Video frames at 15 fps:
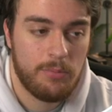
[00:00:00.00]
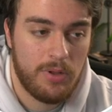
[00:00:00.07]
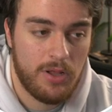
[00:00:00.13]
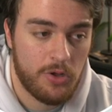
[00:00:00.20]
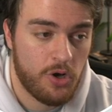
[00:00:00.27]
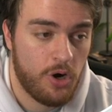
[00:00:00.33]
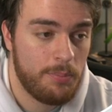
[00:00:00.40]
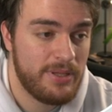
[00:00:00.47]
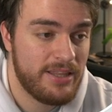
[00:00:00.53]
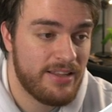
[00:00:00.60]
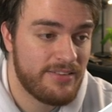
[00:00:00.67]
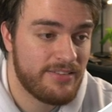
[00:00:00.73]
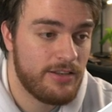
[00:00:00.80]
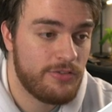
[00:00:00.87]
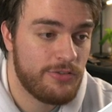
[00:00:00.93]
I'll copy
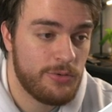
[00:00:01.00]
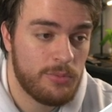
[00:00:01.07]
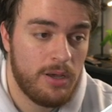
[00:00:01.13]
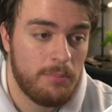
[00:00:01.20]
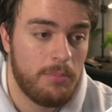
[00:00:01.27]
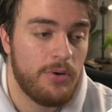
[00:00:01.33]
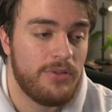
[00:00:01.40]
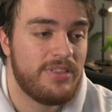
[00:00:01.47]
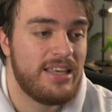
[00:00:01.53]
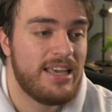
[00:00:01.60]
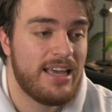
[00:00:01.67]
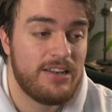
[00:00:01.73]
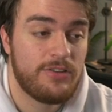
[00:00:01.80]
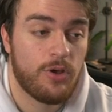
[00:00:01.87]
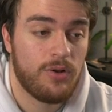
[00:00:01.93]
this into both the
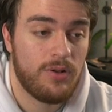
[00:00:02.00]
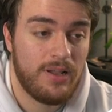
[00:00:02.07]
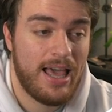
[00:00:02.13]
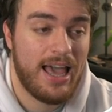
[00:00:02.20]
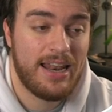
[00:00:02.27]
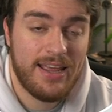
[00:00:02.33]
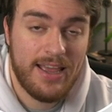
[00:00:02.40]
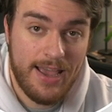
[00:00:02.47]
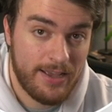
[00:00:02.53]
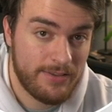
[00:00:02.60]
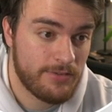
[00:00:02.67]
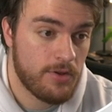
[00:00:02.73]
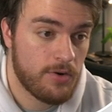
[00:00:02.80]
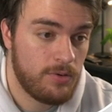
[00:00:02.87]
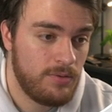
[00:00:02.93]
internal and
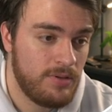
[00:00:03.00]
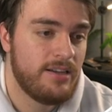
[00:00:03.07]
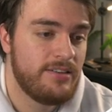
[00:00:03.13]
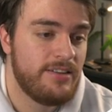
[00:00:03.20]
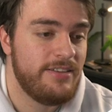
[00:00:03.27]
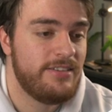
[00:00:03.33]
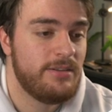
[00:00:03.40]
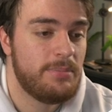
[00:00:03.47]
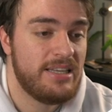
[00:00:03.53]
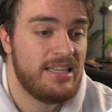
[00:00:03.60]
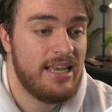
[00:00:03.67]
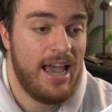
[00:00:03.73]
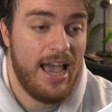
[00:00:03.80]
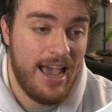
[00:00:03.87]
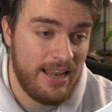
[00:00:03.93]
external, TCP
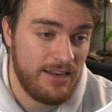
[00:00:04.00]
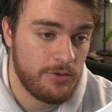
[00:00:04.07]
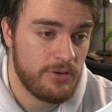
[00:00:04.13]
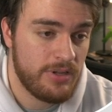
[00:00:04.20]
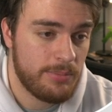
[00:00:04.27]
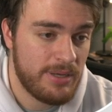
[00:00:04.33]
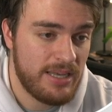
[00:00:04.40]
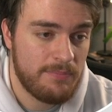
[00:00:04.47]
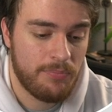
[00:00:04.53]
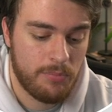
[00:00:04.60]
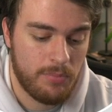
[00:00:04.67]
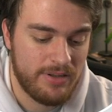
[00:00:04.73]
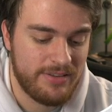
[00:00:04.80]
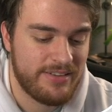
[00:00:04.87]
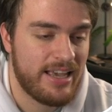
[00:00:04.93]
and UDP.
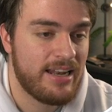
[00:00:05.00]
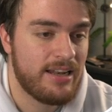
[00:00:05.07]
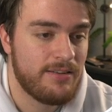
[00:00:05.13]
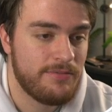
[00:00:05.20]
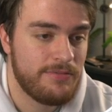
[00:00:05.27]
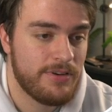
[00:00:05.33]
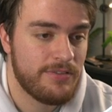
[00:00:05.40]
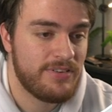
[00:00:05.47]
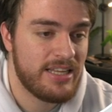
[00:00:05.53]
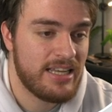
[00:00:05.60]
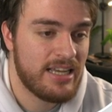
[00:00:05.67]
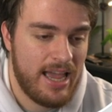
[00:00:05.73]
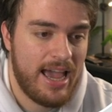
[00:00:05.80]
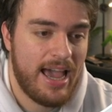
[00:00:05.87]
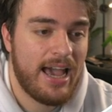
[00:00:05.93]
Once again, 50
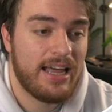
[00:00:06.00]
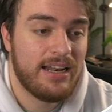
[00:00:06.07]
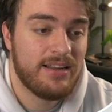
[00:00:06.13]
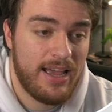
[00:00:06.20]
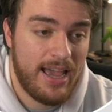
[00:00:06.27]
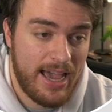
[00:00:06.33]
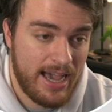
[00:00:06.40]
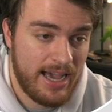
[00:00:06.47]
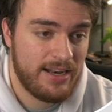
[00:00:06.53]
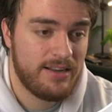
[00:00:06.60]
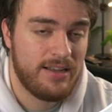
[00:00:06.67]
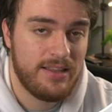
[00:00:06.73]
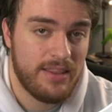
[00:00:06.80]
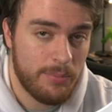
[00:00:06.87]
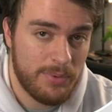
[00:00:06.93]
and add.
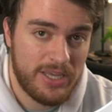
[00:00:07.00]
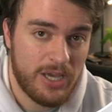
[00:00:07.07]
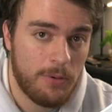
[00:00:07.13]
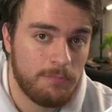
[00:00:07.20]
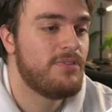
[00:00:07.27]
There we go.